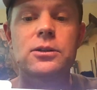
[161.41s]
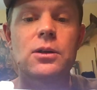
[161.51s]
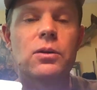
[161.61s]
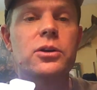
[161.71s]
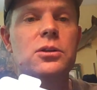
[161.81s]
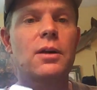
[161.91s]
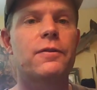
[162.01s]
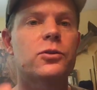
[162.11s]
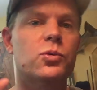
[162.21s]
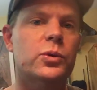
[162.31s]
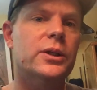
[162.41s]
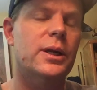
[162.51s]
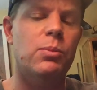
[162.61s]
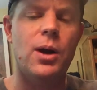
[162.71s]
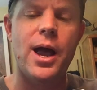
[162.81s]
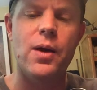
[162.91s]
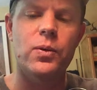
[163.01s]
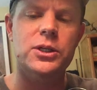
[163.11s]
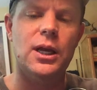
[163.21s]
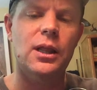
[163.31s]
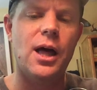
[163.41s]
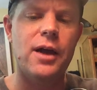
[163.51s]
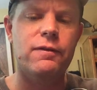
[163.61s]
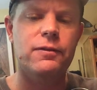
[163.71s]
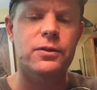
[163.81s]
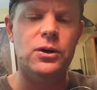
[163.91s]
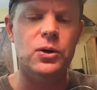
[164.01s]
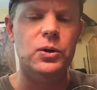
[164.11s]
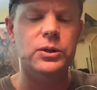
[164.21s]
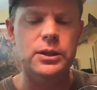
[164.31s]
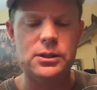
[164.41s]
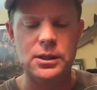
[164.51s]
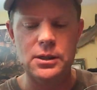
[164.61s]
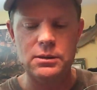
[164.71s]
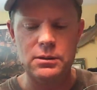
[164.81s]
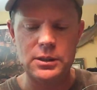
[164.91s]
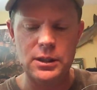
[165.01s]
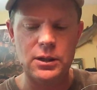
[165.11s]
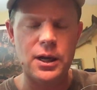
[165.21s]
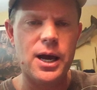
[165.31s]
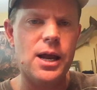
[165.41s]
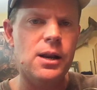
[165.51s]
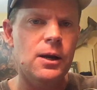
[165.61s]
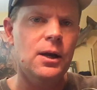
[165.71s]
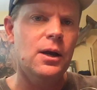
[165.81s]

So this stuff is really bright, which I like for the early season steelhead.